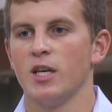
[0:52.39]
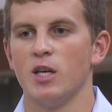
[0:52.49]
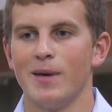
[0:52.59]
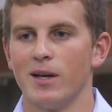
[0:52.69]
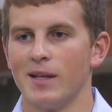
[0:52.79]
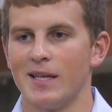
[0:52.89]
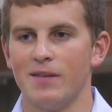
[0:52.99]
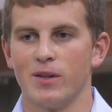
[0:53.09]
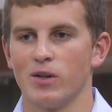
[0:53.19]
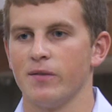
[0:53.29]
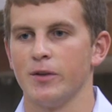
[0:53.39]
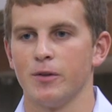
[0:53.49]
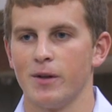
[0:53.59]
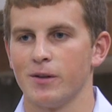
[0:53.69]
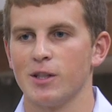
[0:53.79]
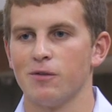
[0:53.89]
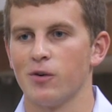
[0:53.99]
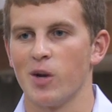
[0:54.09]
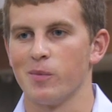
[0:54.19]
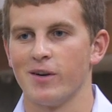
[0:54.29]
emailing, even they'll give you their cell
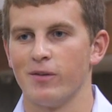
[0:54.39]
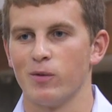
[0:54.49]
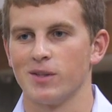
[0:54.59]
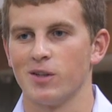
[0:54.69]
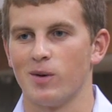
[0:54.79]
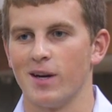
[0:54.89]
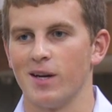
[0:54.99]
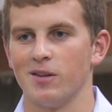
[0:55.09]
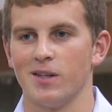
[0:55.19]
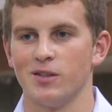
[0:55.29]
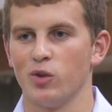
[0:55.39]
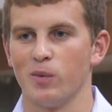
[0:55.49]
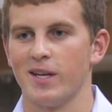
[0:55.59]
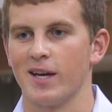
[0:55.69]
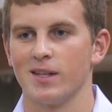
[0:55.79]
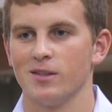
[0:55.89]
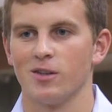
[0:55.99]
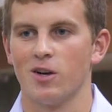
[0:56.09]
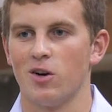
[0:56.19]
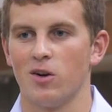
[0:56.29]
phone number every once in a while. You can shoot them a text
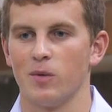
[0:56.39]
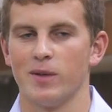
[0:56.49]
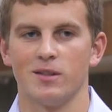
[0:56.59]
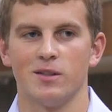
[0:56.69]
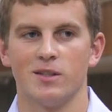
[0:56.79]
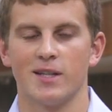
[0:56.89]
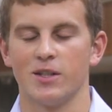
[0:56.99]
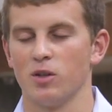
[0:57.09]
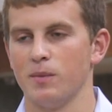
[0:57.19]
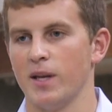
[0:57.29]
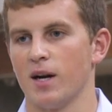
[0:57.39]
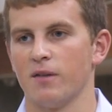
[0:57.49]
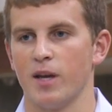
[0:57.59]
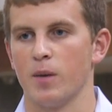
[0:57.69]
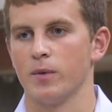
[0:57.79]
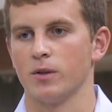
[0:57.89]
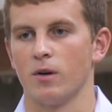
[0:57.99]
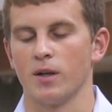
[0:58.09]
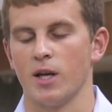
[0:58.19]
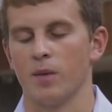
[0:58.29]
or call them and schedule a meeting off campus
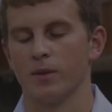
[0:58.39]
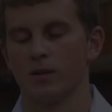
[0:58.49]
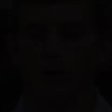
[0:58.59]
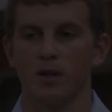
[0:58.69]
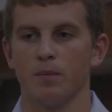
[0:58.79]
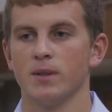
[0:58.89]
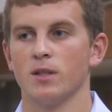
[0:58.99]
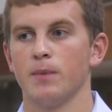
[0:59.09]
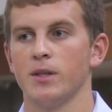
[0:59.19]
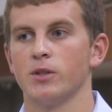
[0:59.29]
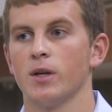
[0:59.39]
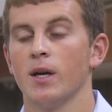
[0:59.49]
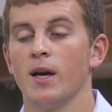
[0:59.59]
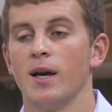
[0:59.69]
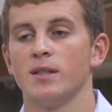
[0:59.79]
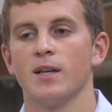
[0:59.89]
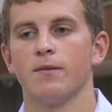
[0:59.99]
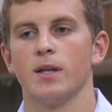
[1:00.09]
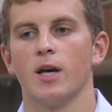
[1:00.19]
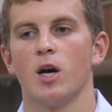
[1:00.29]
or on campus. The business major has
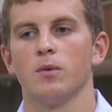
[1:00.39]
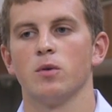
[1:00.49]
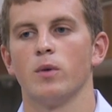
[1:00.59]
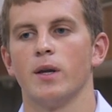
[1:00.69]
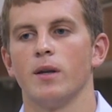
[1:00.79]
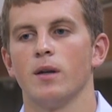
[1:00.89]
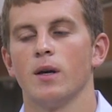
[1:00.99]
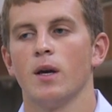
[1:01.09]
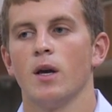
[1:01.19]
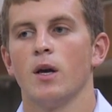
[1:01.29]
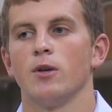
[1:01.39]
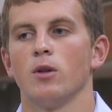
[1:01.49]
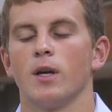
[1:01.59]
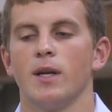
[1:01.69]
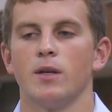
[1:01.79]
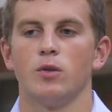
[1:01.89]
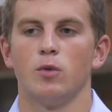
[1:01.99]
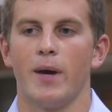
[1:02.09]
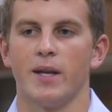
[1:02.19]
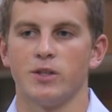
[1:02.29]
definitely helped when you're looking
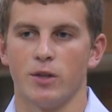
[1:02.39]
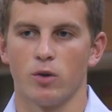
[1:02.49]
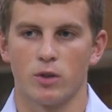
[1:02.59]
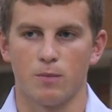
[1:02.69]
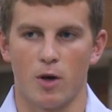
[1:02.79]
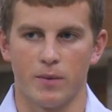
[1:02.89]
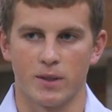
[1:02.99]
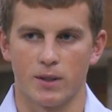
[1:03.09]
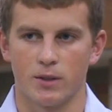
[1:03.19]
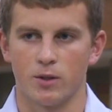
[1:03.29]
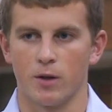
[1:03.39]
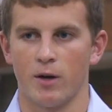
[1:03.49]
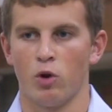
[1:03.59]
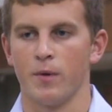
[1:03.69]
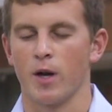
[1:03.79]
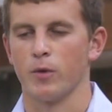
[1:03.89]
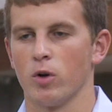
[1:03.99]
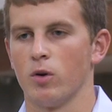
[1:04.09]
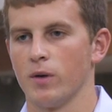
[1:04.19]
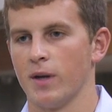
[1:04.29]
into managing your own small business or opening up
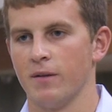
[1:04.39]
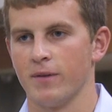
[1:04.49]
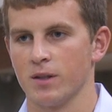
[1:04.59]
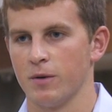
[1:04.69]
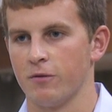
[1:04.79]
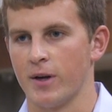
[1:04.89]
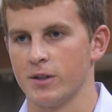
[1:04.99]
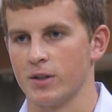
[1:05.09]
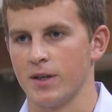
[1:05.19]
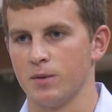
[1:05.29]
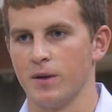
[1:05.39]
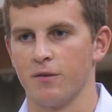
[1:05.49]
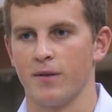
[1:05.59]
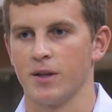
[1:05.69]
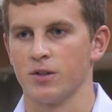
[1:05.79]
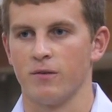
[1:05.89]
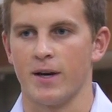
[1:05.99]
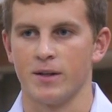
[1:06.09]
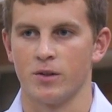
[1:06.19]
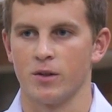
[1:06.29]
own investment franchise, being a financial
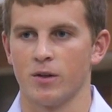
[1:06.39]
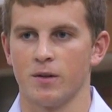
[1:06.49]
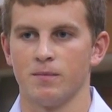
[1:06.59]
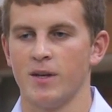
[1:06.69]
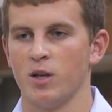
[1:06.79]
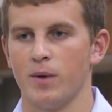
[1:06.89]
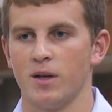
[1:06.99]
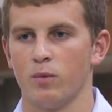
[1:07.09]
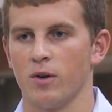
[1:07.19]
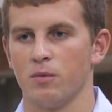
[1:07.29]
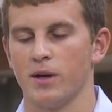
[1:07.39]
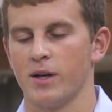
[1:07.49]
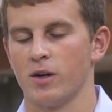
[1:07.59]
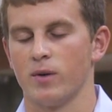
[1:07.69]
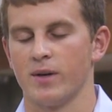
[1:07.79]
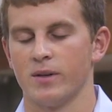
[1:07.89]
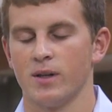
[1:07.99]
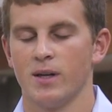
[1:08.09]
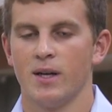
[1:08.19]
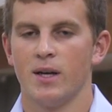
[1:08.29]
advisor or independent wealth planner or
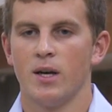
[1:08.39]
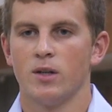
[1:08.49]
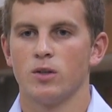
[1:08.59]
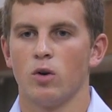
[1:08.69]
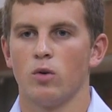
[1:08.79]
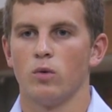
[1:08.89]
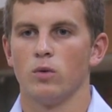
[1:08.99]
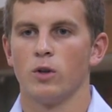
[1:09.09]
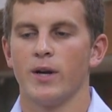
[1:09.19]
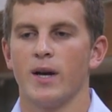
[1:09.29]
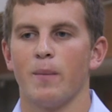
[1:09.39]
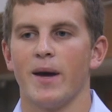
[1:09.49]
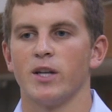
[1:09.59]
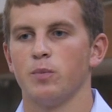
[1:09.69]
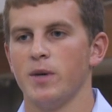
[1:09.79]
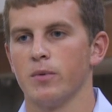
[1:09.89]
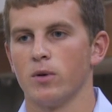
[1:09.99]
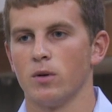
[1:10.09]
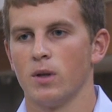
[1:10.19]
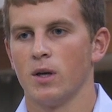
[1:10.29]
whatever. So learning how to manage
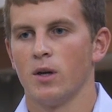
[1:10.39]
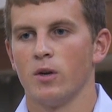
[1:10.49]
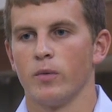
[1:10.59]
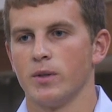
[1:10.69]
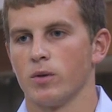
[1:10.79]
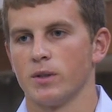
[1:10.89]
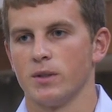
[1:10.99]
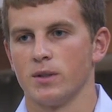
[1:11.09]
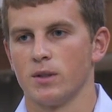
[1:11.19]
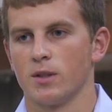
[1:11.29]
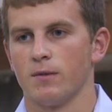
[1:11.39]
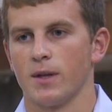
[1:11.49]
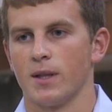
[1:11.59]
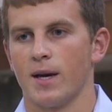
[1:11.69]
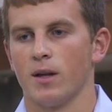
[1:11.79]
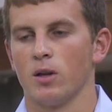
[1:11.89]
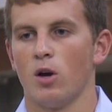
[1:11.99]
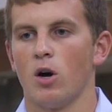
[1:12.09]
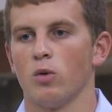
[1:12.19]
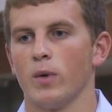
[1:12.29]
people, resources and stuff like that,
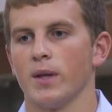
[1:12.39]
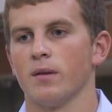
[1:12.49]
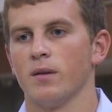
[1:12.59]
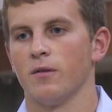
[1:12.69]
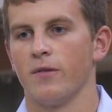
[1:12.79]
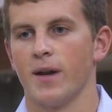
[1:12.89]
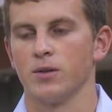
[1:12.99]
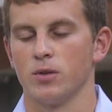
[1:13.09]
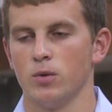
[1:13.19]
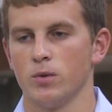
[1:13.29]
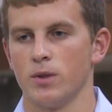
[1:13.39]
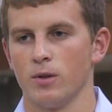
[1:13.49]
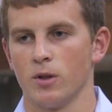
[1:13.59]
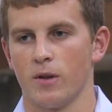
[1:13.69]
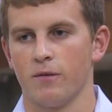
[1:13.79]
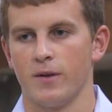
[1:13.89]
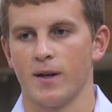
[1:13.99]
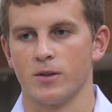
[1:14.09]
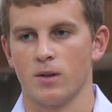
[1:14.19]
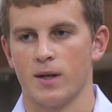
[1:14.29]
along with the financial tools that you'll learn in the
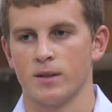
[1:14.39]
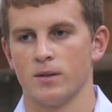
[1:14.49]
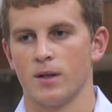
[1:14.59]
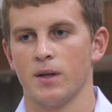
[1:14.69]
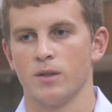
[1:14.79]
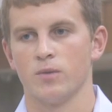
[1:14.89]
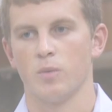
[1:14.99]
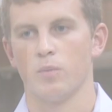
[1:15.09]
financial classes, I think is really